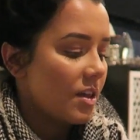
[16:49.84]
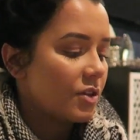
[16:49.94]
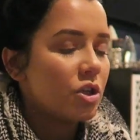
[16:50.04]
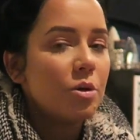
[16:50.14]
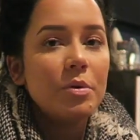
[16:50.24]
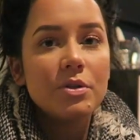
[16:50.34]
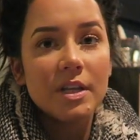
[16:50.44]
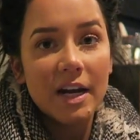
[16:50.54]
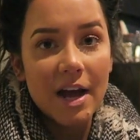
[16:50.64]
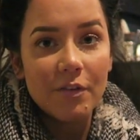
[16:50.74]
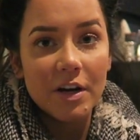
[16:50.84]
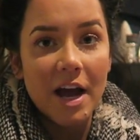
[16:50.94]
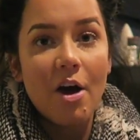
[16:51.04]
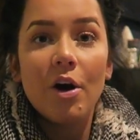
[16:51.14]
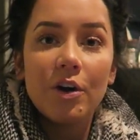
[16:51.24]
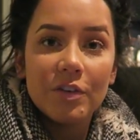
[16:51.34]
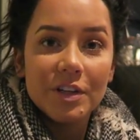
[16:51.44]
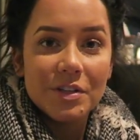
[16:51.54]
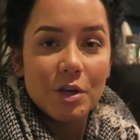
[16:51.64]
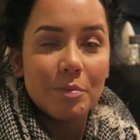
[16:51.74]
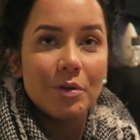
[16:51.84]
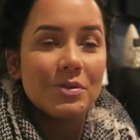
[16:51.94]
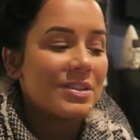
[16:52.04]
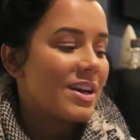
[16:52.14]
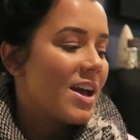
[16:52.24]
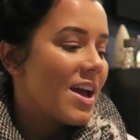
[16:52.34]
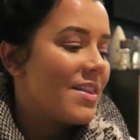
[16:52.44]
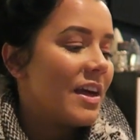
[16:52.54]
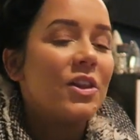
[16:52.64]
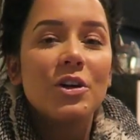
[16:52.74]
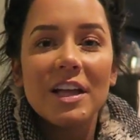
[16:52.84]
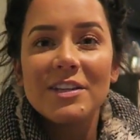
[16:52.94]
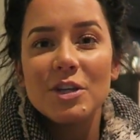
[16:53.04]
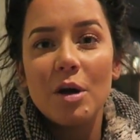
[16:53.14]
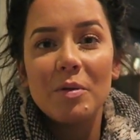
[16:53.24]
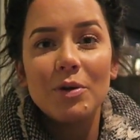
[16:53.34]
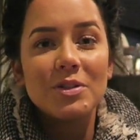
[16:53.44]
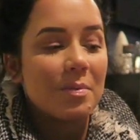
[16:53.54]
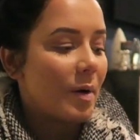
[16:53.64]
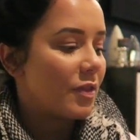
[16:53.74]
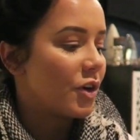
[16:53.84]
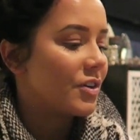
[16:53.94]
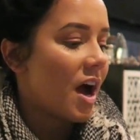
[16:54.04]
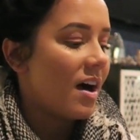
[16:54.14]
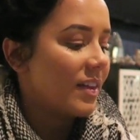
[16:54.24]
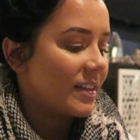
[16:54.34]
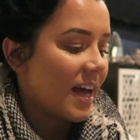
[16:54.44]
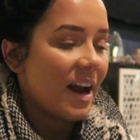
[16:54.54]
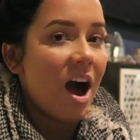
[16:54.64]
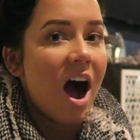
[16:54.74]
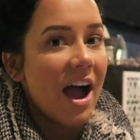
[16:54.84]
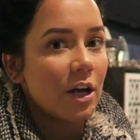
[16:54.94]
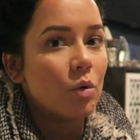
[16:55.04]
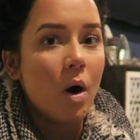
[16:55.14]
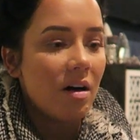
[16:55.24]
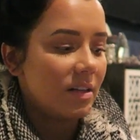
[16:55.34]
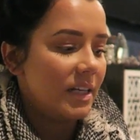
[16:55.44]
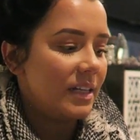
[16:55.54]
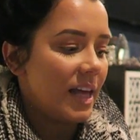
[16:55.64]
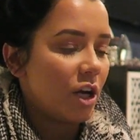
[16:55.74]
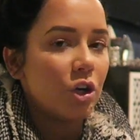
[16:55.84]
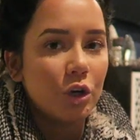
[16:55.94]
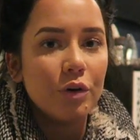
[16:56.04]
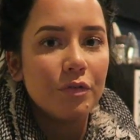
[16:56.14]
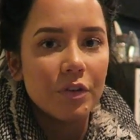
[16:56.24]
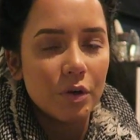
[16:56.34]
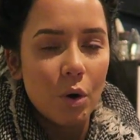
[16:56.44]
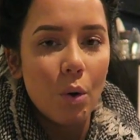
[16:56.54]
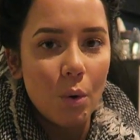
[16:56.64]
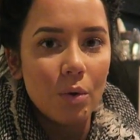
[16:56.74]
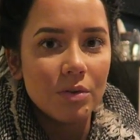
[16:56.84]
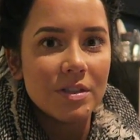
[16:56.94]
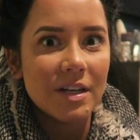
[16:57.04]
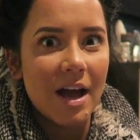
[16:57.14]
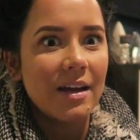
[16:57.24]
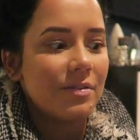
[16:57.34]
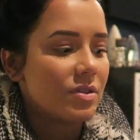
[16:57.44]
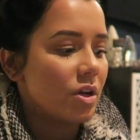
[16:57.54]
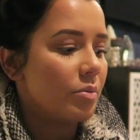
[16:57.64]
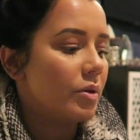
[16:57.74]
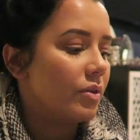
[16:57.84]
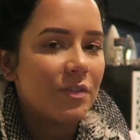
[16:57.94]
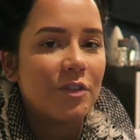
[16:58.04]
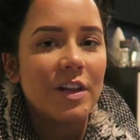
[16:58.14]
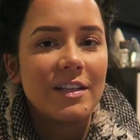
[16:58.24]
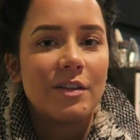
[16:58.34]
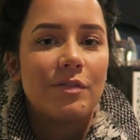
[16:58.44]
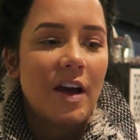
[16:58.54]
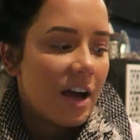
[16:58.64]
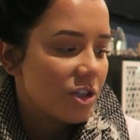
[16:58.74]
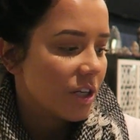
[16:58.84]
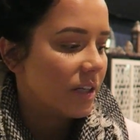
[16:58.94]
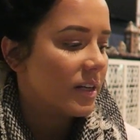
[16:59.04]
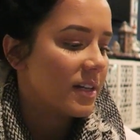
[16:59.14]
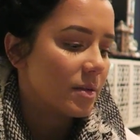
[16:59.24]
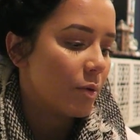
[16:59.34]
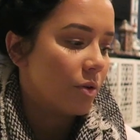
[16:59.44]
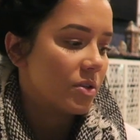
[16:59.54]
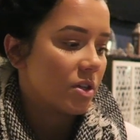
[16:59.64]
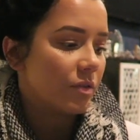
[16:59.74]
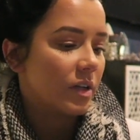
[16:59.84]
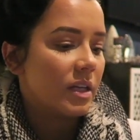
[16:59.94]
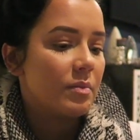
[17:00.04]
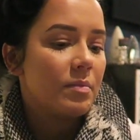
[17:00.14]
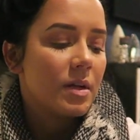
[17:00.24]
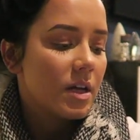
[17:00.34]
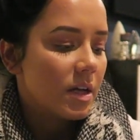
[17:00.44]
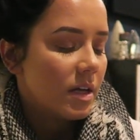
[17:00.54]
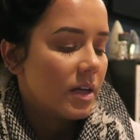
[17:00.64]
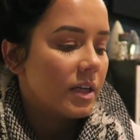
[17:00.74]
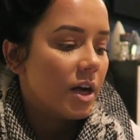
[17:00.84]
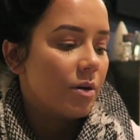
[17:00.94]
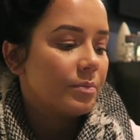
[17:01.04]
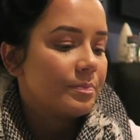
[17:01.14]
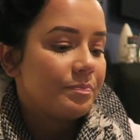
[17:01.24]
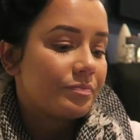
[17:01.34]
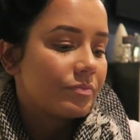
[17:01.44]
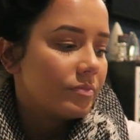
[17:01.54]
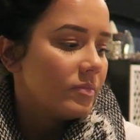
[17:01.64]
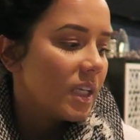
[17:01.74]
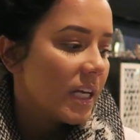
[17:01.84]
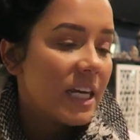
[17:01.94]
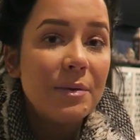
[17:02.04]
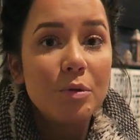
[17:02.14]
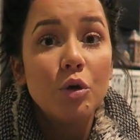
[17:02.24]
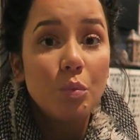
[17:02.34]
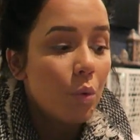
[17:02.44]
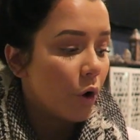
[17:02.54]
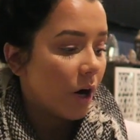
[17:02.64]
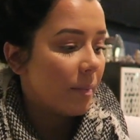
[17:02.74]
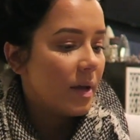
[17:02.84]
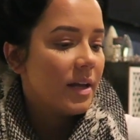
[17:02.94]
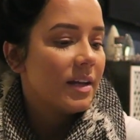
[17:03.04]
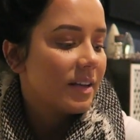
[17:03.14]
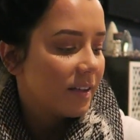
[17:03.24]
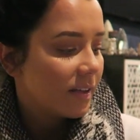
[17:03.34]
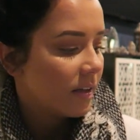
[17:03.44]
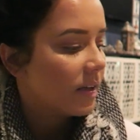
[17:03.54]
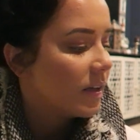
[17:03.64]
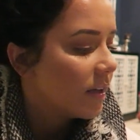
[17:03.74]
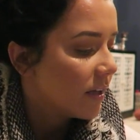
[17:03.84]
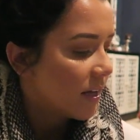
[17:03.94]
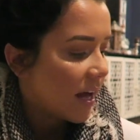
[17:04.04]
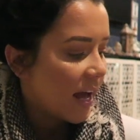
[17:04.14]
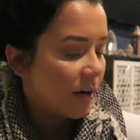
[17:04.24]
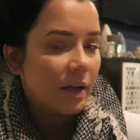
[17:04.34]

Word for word: the snow boots that I have right now aren't really snow boots. They look like snow boots, but they're not like that high quality, like good for the cold kind of snow boot. For like the fashion as opposed to really, you know, keep you warm and